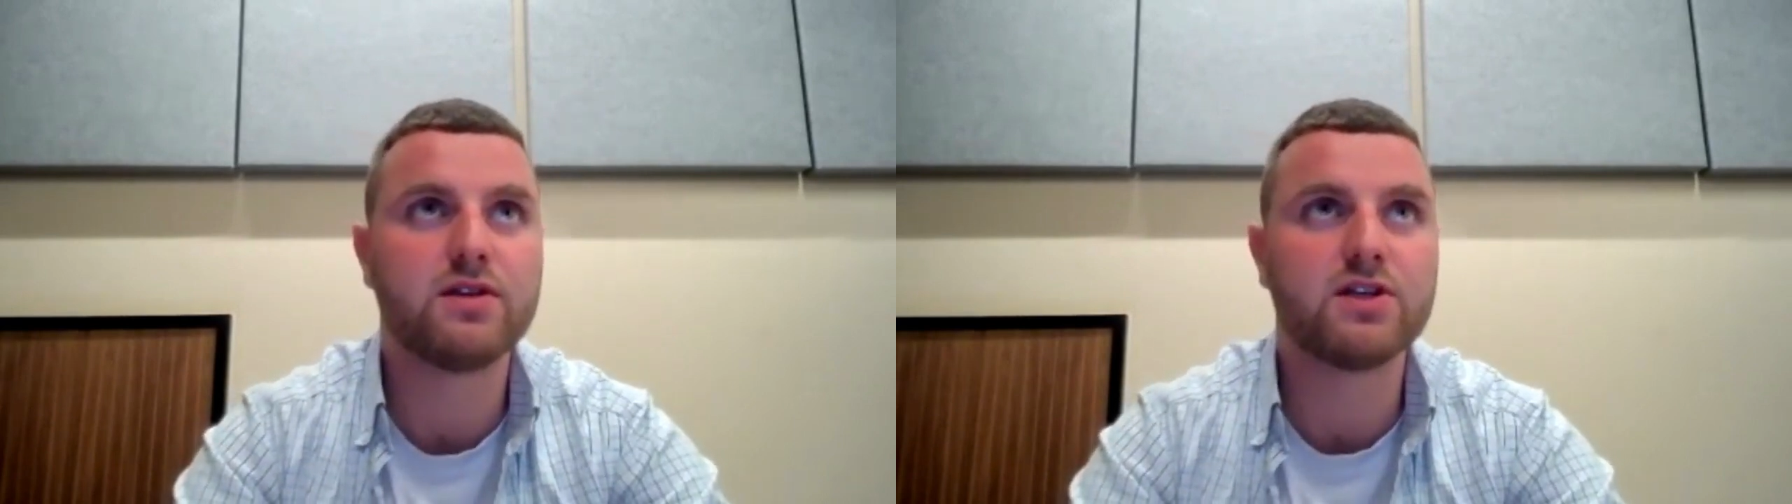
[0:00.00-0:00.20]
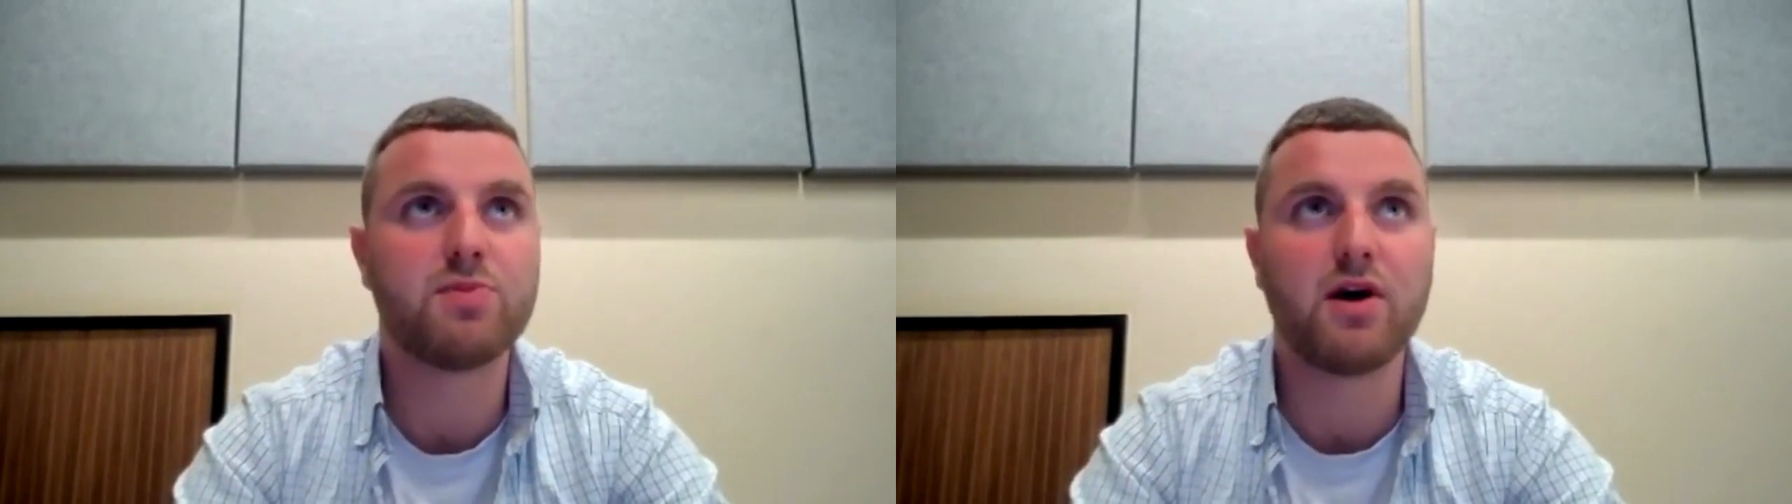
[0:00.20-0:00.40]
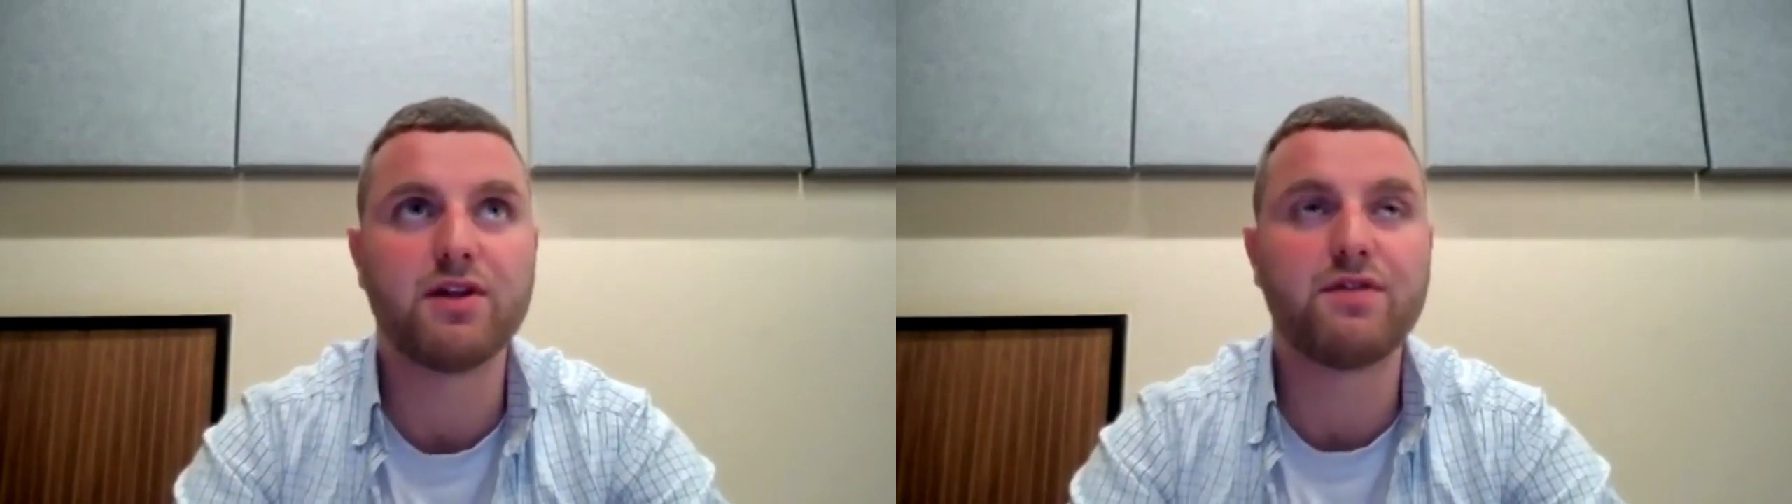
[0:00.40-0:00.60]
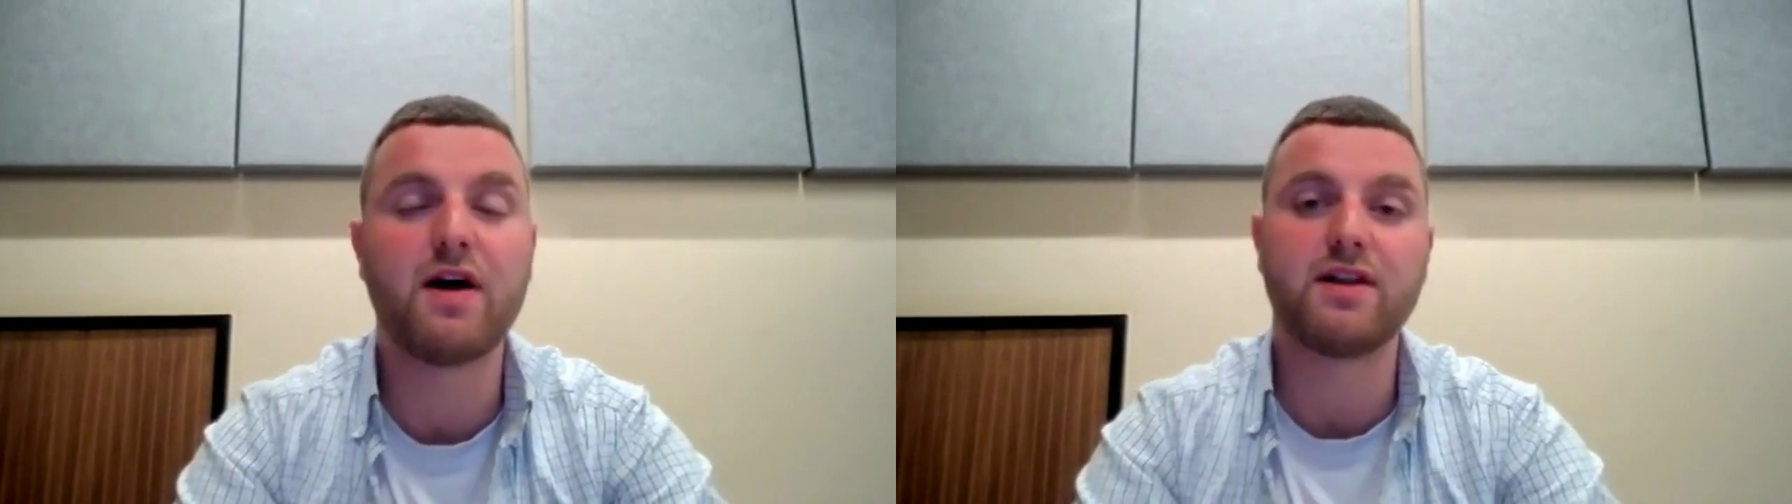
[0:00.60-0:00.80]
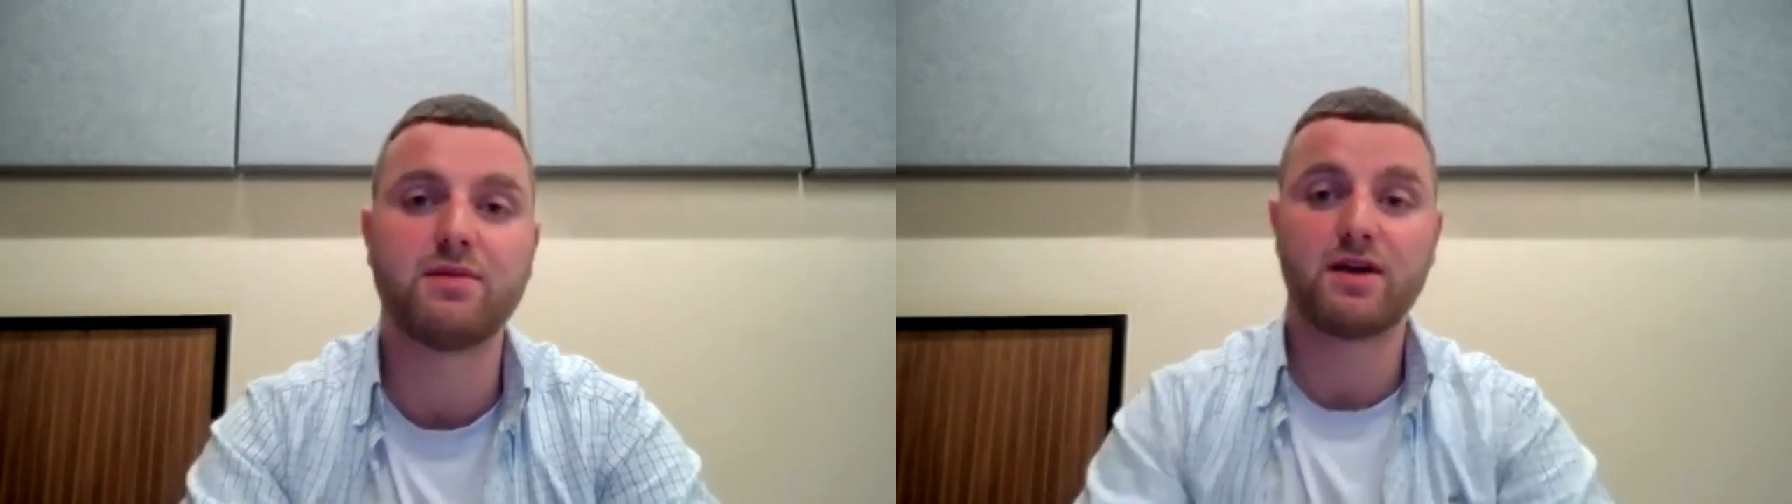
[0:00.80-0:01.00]
despite the
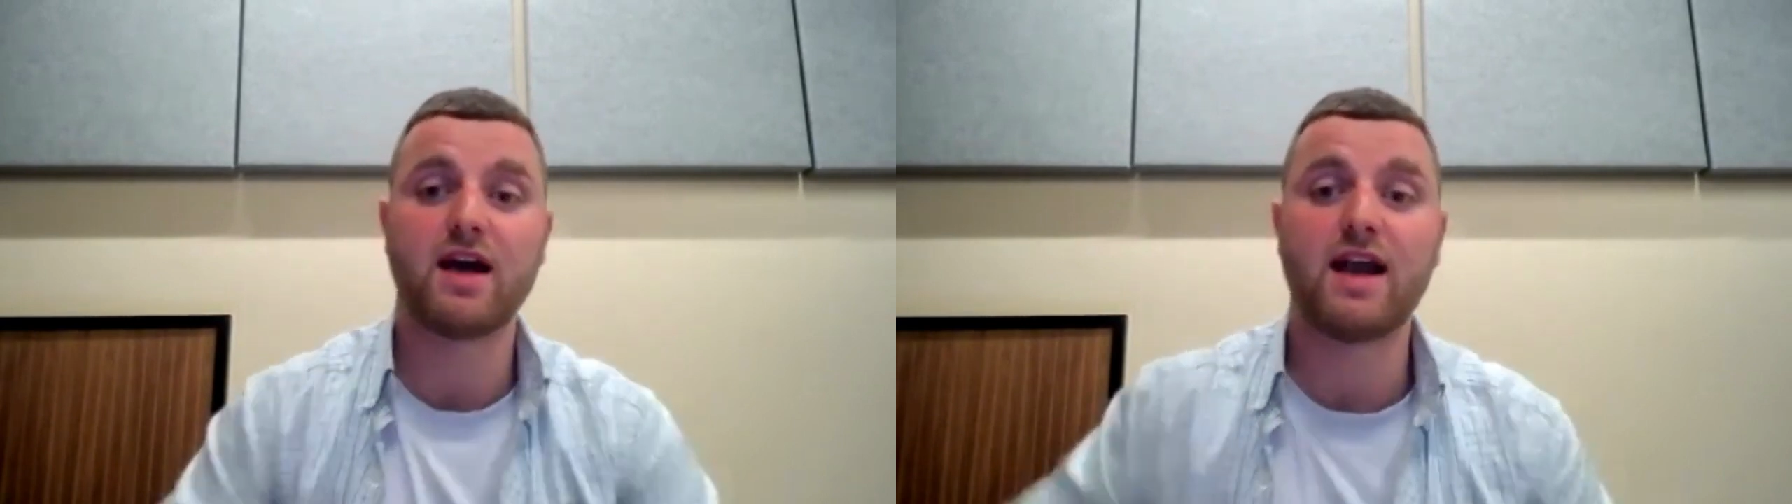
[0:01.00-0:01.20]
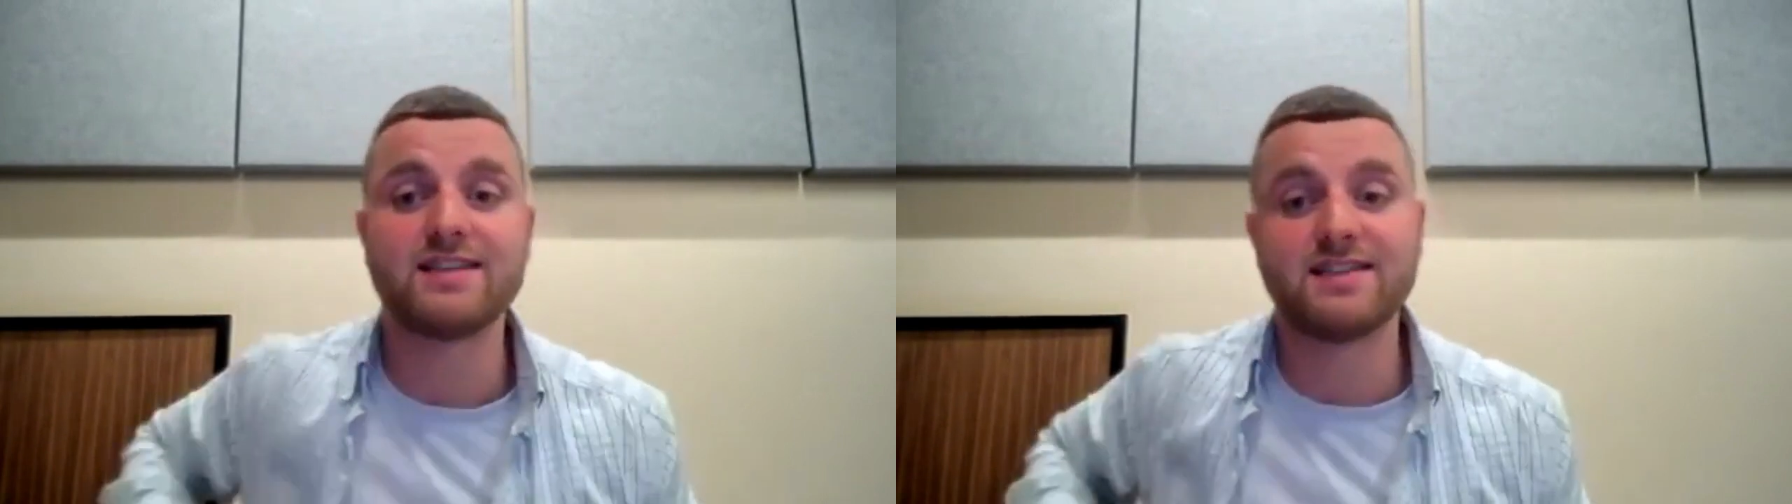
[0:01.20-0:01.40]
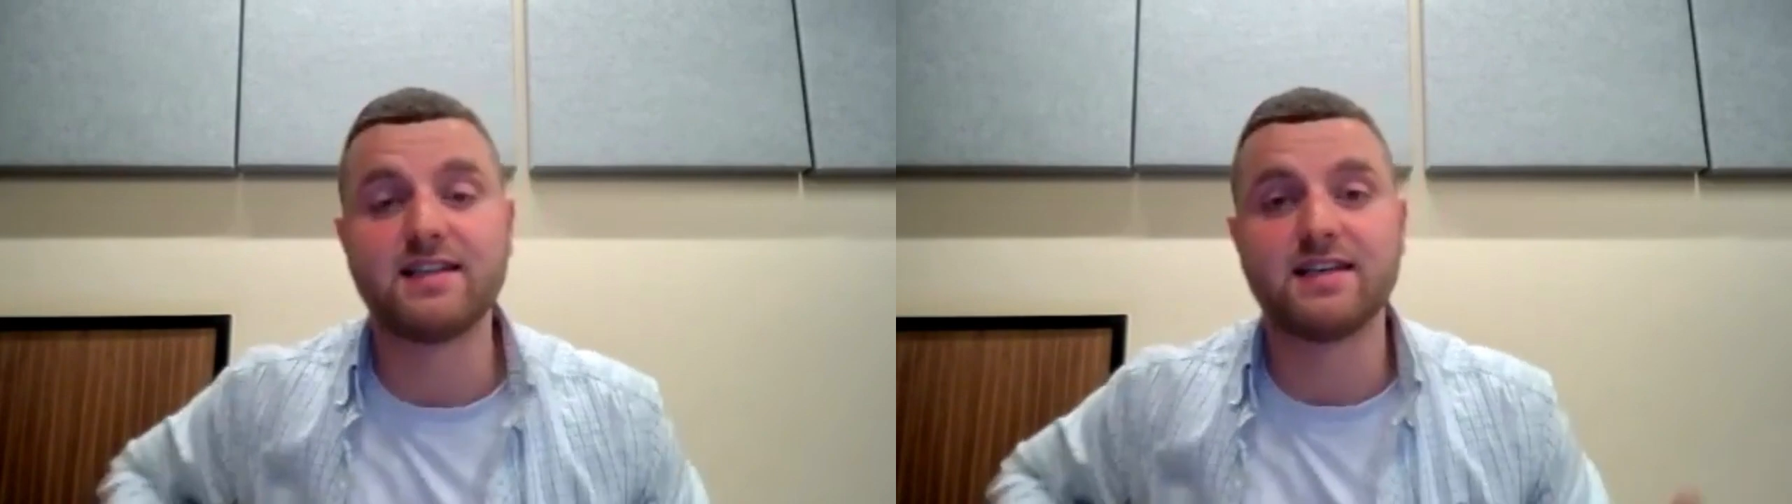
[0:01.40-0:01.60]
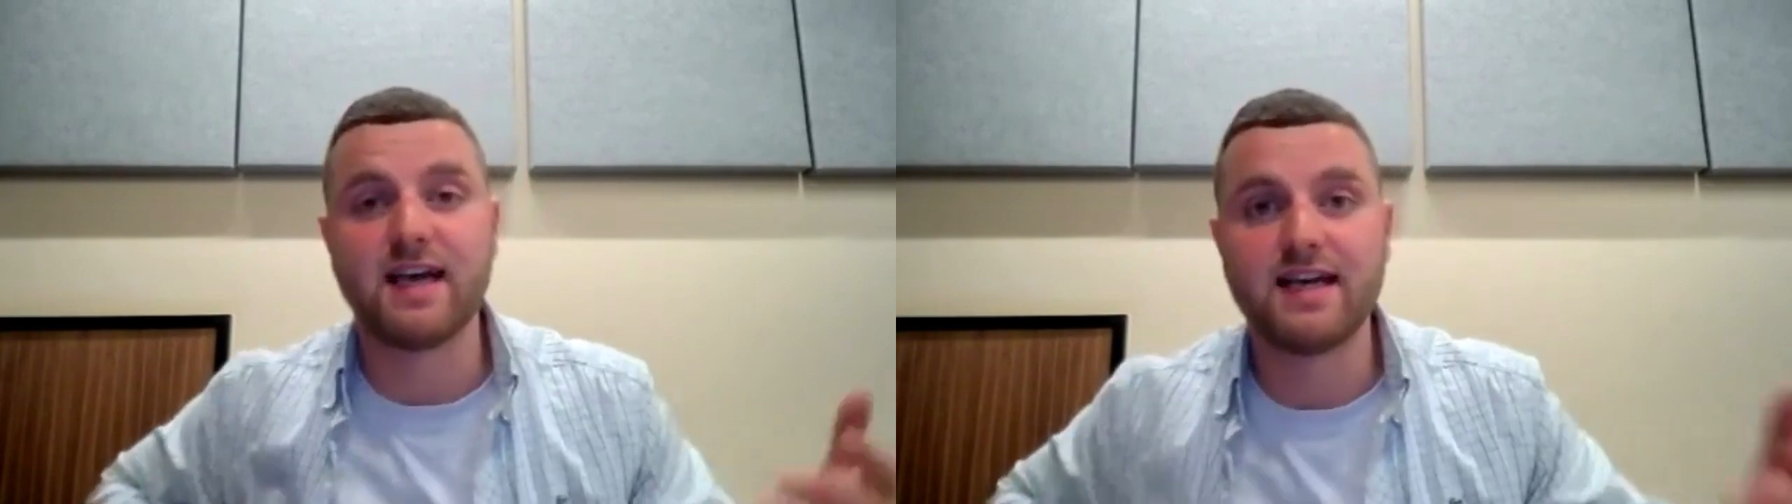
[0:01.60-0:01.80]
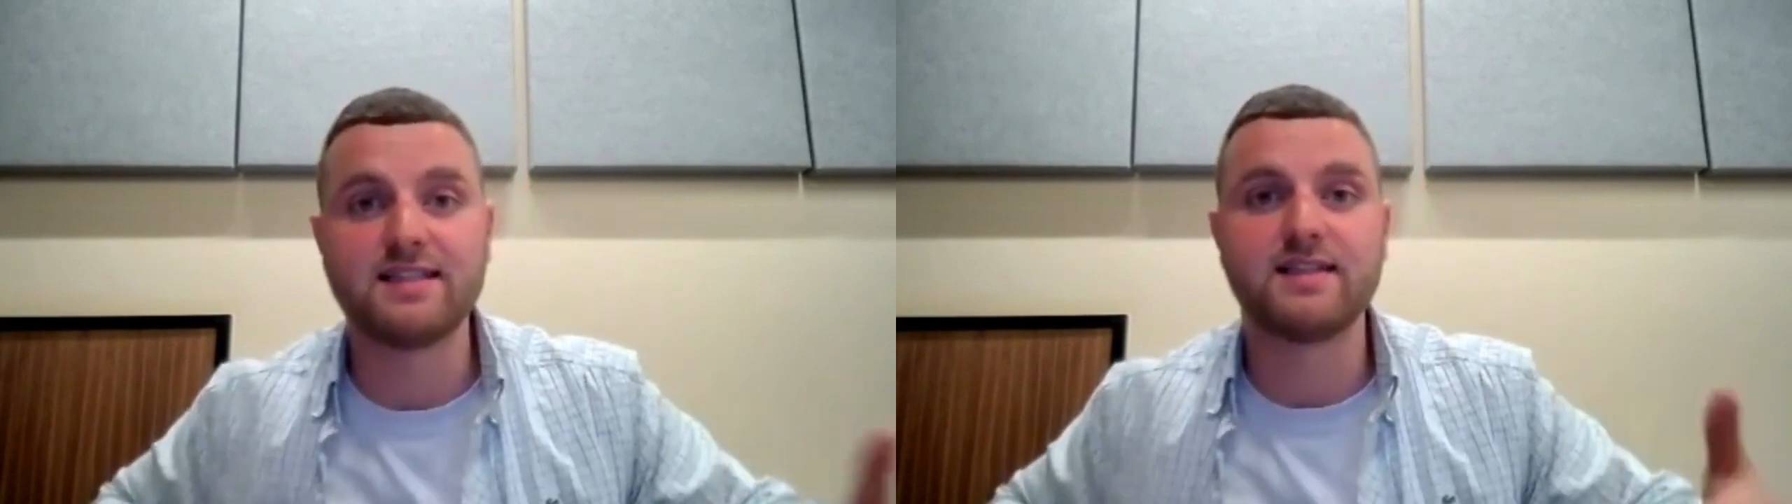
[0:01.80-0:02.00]
fact that McKenna has
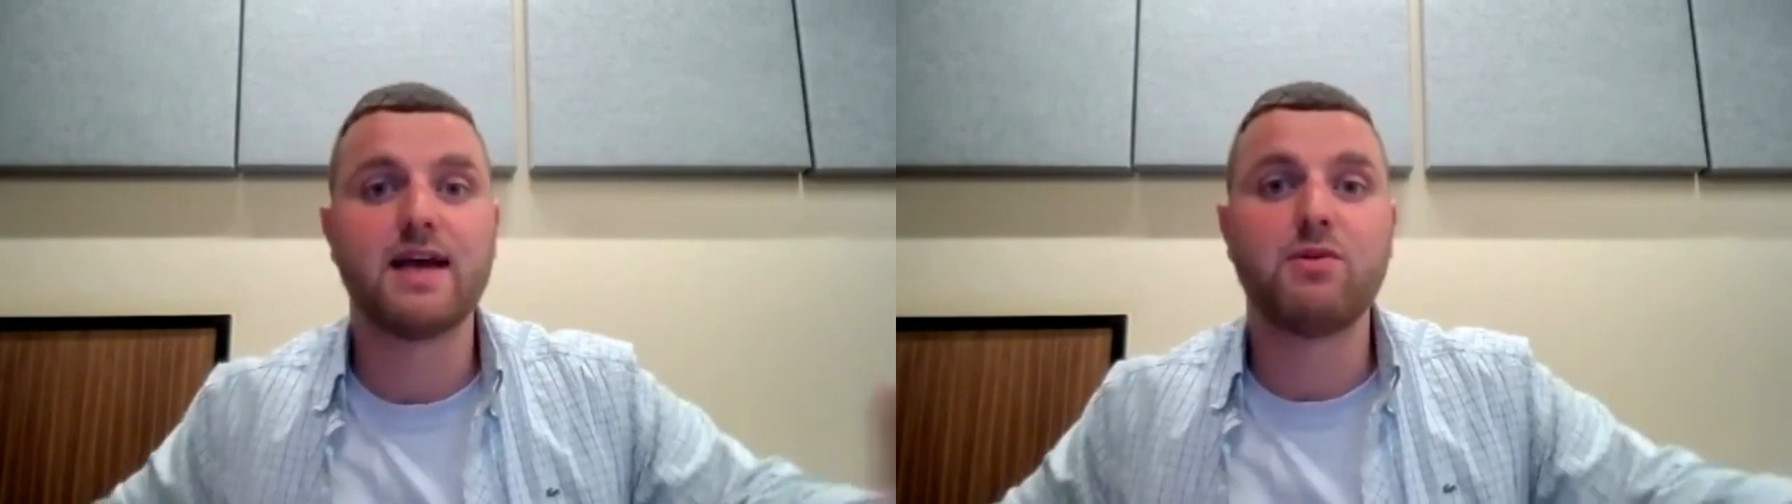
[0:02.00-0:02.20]
indicated